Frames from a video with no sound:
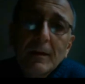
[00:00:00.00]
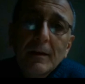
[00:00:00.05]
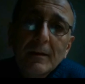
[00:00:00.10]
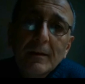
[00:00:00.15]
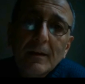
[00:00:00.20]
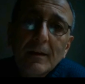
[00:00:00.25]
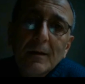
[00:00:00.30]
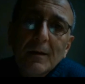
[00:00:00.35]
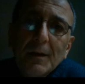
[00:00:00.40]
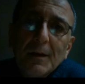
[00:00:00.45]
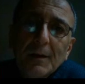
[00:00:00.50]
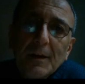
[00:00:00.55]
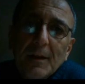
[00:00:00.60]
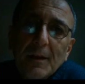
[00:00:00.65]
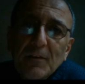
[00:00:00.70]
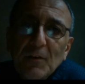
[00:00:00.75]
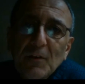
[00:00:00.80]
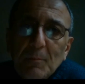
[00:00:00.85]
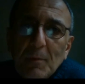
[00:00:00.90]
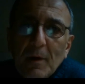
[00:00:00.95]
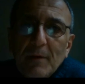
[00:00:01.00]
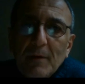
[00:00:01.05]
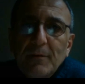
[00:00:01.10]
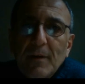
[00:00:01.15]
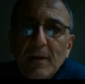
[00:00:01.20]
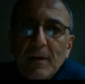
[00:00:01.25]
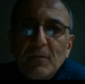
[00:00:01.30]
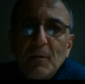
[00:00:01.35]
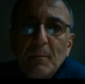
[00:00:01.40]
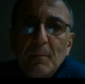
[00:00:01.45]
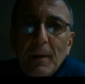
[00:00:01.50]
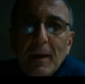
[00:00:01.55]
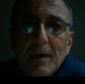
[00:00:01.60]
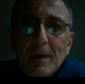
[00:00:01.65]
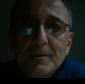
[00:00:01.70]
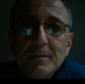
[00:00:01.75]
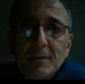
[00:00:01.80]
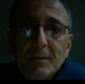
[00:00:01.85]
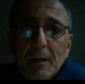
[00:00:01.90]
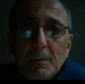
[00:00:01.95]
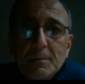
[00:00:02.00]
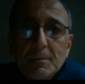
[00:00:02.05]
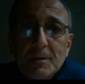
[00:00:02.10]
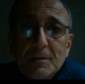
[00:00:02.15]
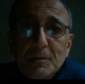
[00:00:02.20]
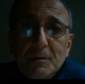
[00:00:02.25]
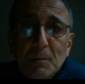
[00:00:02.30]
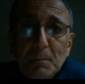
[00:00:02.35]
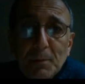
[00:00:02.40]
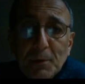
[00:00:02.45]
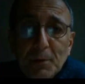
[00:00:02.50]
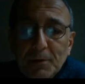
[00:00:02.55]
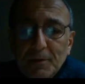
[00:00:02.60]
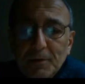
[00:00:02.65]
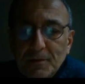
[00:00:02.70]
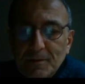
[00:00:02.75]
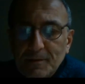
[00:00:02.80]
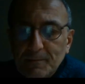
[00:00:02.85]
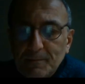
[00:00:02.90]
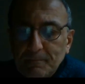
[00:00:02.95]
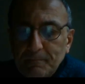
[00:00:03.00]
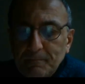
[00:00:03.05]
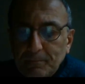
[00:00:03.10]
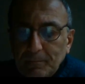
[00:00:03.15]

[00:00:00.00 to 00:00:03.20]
Now, another of my favourite pastimes is computers.